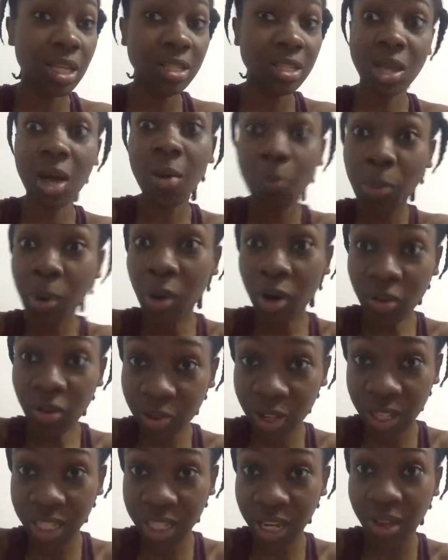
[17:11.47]
It's not
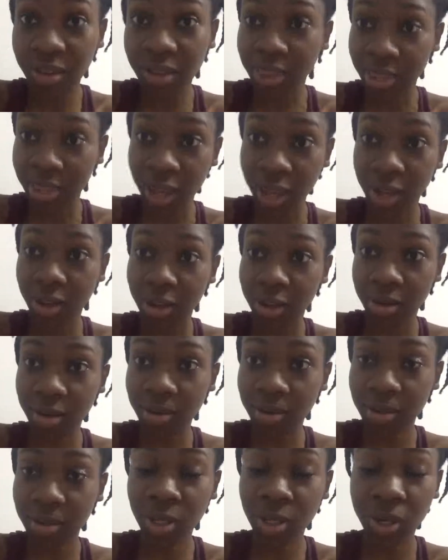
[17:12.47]
perfect out there.
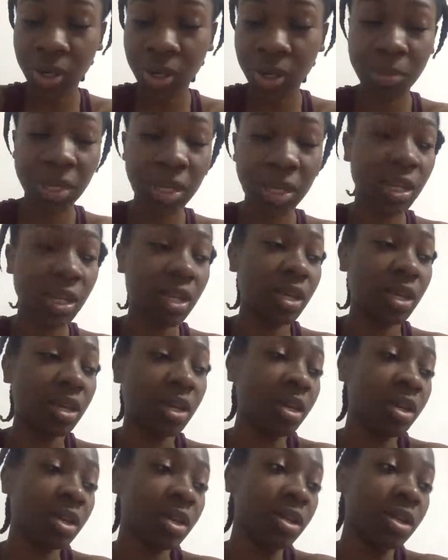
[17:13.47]
You know what I mean?
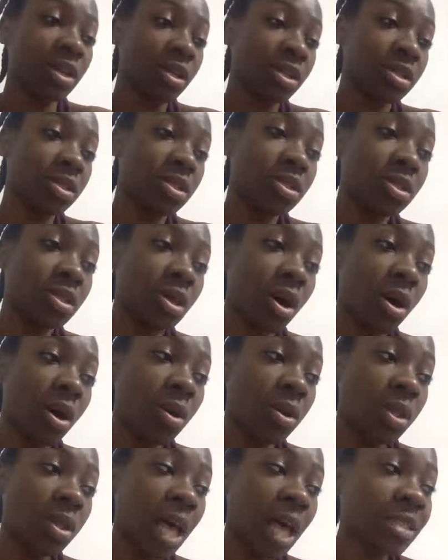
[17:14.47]

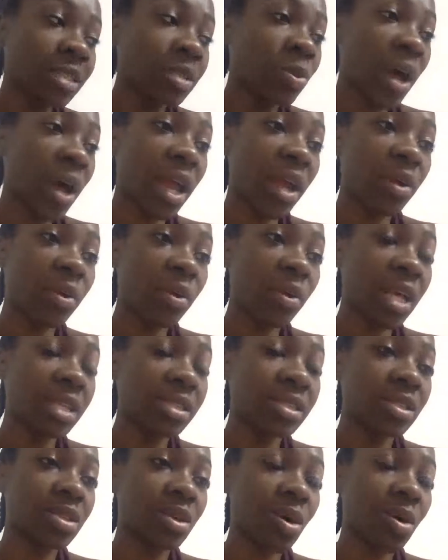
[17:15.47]
So that's why I
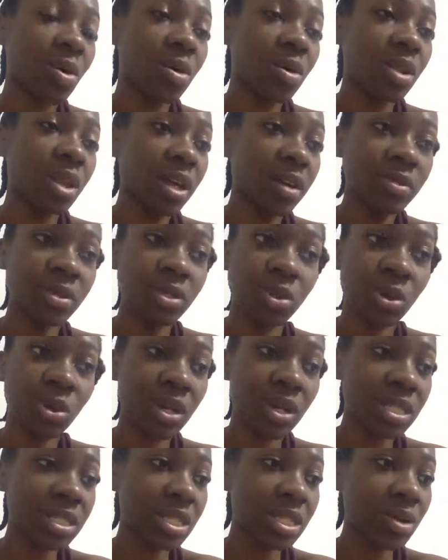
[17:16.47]
created the whole love
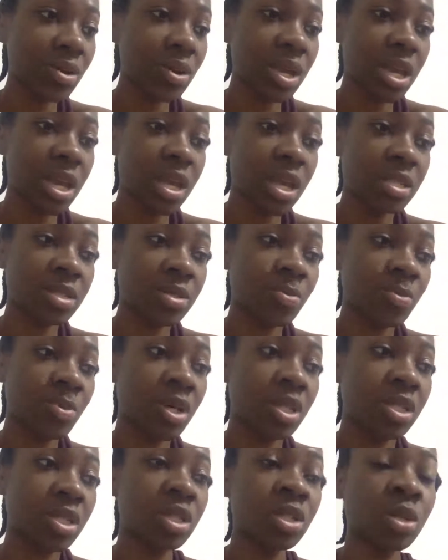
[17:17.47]
story series.
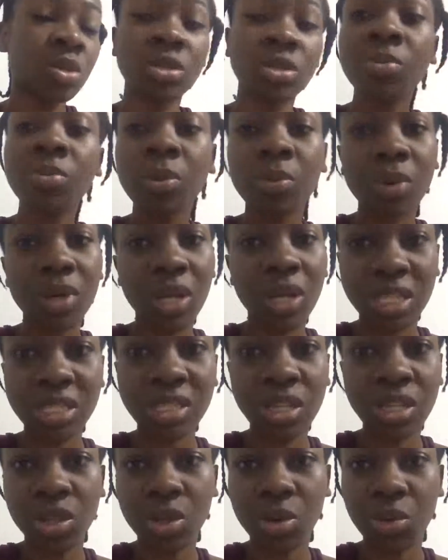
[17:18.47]
But some people are
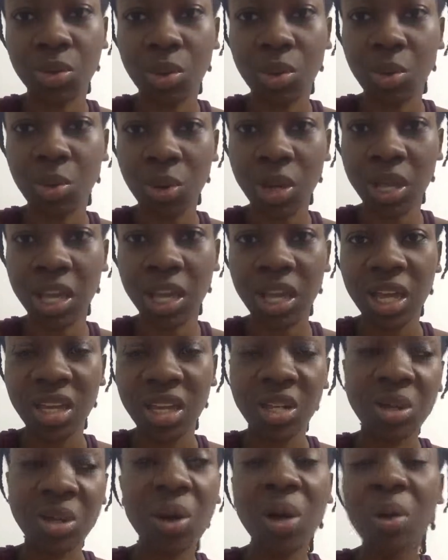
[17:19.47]
getting it the wrong way.
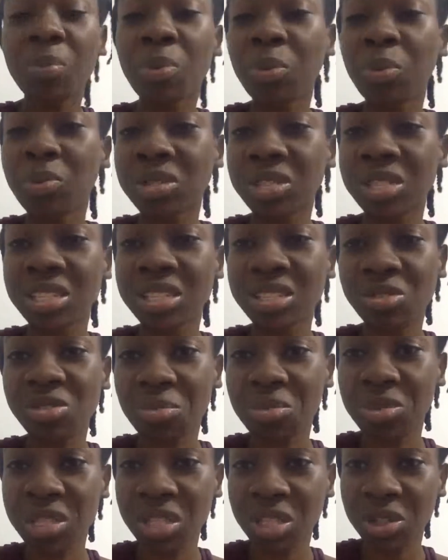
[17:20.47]
When people see
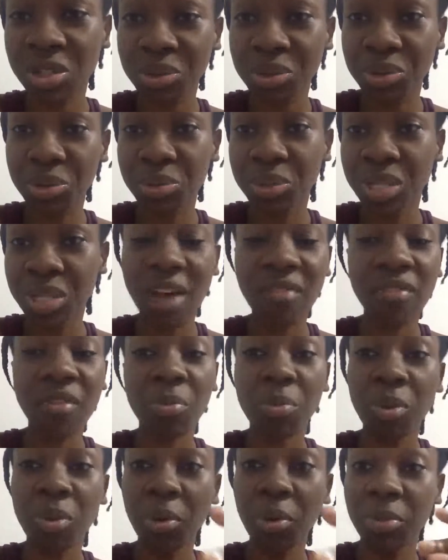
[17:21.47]
something new, they have a
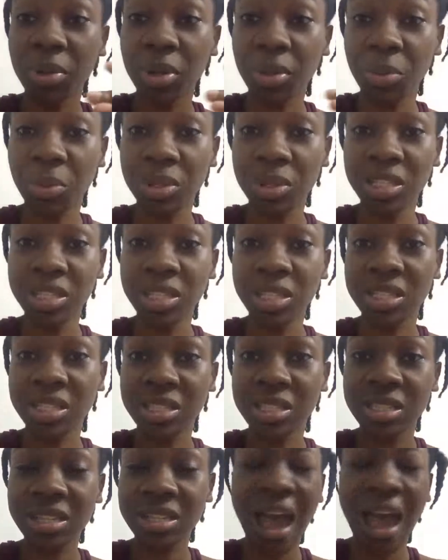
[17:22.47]
problem with it.
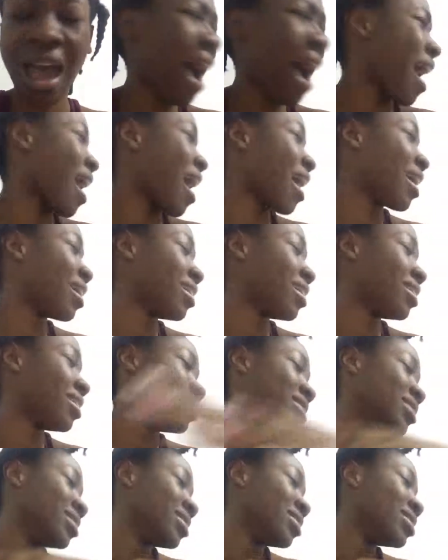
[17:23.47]

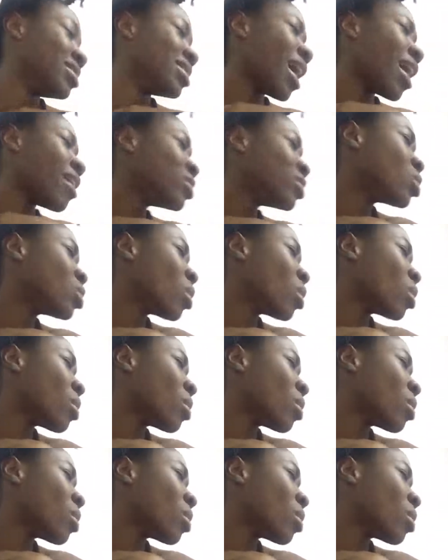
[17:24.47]
There are so